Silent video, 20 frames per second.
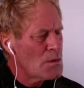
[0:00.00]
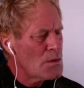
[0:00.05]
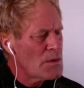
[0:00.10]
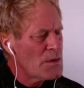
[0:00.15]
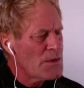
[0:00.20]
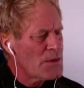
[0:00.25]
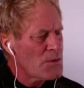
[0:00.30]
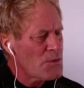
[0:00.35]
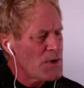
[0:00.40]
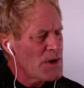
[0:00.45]

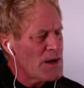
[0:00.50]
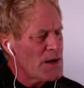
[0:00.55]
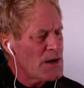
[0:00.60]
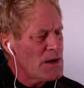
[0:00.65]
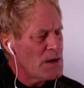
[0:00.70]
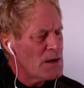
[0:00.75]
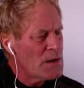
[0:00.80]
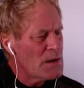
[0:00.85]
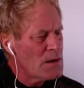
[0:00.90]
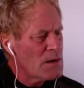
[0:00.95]

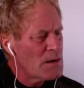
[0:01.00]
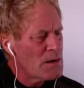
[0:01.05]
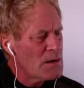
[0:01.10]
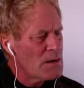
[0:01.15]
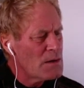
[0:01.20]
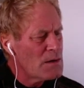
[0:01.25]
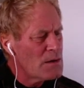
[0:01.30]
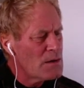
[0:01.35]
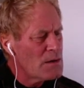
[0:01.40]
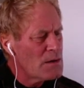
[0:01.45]
3,
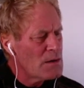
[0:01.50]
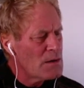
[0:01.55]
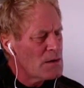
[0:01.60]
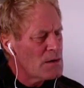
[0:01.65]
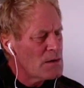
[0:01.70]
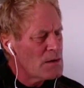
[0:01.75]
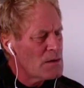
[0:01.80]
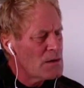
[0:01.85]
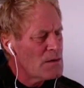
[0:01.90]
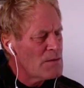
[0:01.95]

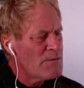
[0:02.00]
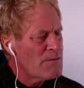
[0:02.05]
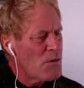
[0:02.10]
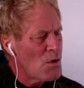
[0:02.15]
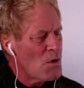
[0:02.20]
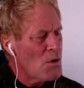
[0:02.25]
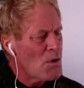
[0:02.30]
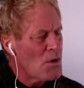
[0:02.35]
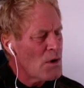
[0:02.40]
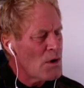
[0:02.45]

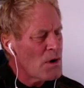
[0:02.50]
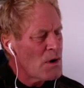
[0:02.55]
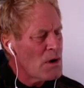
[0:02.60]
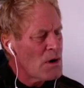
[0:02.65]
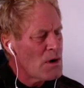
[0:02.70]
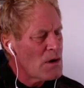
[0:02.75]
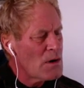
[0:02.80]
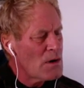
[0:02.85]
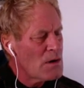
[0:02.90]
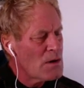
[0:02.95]
4,
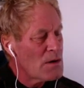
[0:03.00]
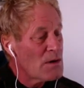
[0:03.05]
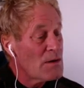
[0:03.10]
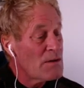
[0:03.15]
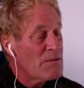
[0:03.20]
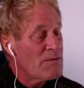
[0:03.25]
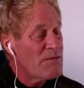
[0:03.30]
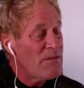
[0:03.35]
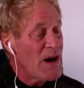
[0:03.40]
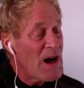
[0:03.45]

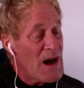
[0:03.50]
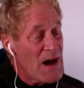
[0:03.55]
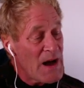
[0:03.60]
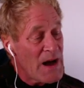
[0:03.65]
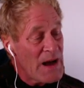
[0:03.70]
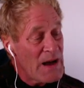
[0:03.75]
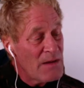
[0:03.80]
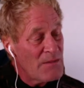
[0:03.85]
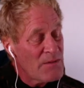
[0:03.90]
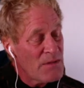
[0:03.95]

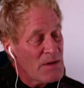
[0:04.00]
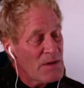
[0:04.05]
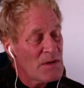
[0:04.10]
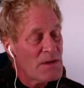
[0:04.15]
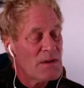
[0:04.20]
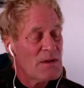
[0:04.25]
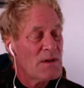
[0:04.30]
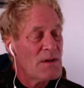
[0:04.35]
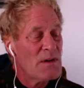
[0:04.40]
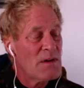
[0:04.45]
5
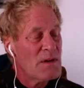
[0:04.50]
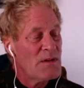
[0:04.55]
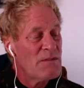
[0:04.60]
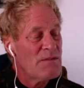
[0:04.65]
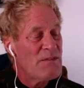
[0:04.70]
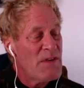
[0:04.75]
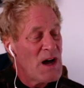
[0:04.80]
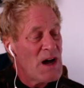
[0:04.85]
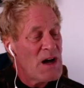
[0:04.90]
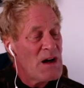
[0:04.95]

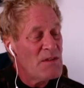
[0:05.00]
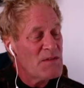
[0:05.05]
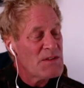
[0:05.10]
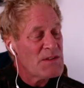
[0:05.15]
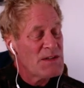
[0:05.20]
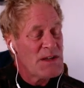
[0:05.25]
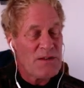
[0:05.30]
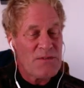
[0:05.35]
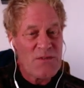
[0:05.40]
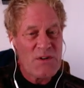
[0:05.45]

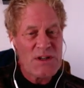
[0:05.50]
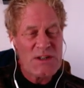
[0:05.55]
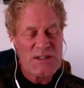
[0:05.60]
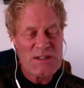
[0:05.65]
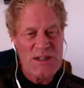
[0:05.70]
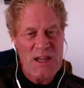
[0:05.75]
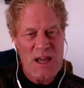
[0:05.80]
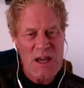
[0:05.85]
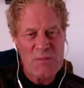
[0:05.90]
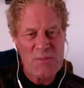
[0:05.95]
different
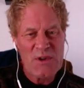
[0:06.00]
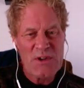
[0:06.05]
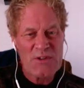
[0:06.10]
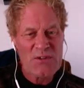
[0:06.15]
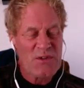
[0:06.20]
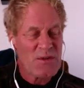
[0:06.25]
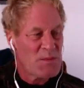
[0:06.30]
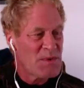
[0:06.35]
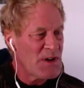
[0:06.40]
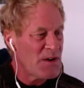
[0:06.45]
samples
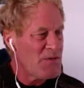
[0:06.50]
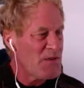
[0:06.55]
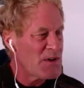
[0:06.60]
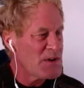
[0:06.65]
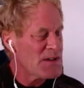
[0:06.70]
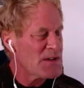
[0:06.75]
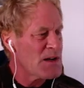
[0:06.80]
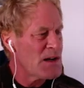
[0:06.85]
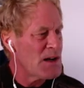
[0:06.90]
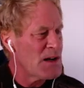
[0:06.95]
from different
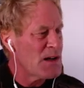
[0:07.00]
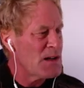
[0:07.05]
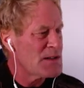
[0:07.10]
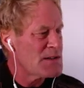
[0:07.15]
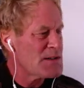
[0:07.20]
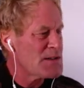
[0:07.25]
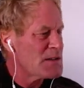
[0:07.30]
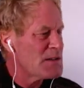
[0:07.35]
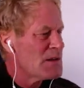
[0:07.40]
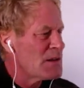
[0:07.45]

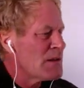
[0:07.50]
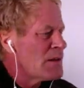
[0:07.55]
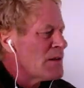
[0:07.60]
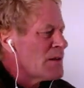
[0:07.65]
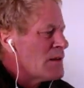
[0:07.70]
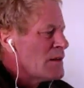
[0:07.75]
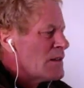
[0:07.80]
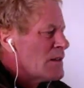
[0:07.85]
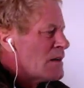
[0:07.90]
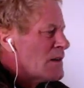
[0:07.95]
skulls.
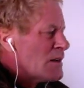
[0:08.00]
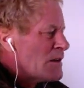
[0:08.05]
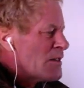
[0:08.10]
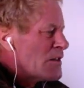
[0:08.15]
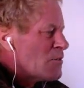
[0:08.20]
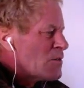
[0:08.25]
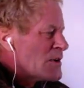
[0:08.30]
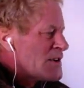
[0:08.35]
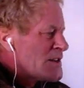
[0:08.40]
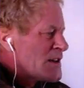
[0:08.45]
The
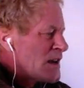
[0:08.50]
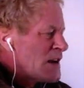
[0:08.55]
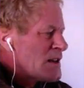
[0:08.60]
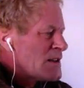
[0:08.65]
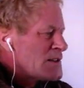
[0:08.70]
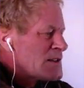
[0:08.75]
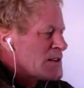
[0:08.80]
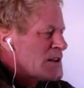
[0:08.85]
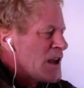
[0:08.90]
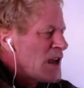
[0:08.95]

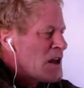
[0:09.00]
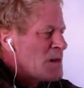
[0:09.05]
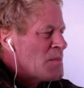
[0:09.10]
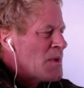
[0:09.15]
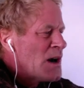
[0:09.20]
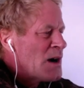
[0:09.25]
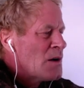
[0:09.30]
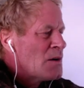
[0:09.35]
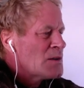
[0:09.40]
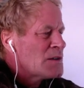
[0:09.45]
results came
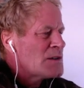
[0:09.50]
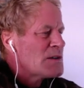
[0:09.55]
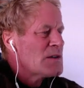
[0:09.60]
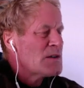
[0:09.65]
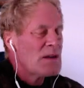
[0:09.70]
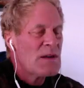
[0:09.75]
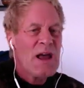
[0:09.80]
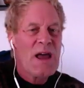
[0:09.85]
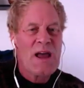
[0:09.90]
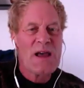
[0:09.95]
out
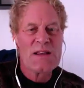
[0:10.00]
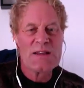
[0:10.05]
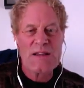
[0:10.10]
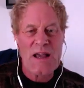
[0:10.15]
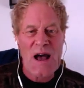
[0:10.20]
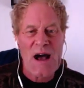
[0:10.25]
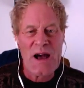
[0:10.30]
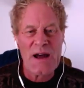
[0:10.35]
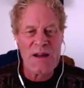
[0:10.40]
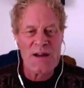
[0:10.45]
as
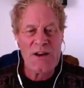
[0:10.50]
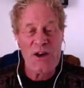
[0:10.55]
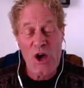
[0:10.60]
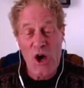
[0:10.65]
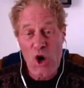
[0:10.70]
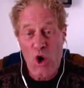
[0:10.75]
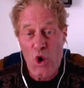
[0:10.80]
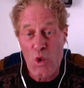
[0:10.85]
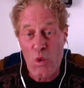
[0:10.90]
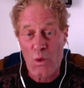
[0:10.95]

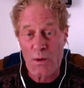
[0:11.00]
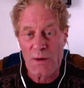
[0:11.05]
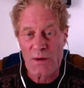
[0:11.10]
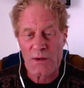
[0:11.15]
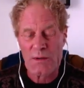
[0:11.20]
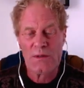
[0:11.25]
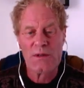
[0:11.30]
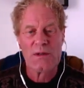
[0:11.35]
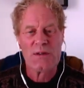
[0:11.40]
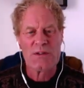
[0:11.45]
unknown.
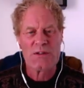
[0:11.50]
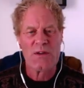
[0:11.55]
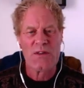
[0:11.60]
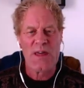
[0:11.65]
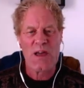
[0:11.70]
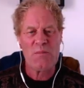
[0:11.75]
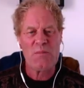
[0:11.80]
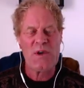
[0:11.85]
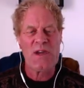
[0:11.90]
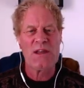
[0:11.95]
So
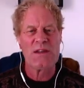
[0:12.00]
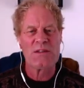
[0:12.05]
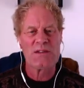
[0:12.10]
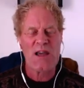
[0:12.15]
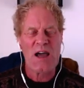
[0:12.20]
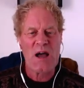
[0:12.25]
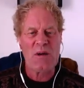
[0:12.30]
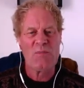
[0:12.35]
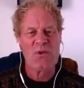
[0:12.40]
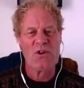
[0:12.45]
that means
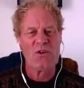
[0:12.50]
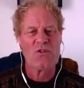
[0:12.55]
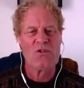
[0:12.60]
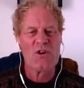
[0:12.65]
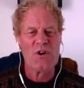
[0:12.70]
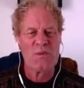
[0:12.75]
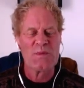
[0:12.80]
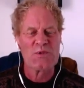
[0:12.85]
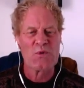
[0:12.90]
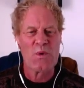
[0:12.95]

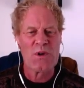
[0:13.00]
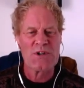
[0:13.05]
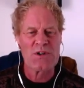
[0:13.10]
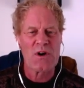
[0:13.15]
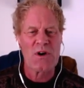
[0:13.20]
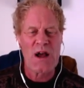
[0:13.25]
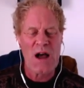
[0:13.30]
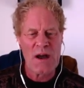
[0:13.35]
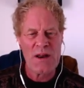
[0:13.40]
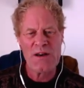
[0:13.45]
haplogroups which
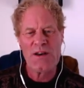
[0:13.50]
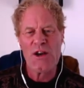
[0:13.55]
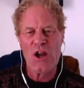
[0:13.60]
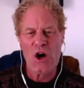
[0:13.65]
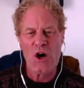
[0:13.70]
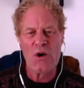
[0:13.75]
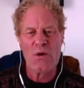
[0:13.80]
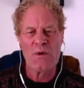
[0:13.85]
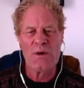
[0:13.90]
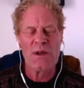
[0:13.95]
are
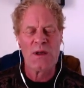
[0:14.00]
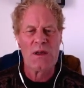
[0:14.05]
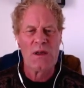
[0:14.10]
unknown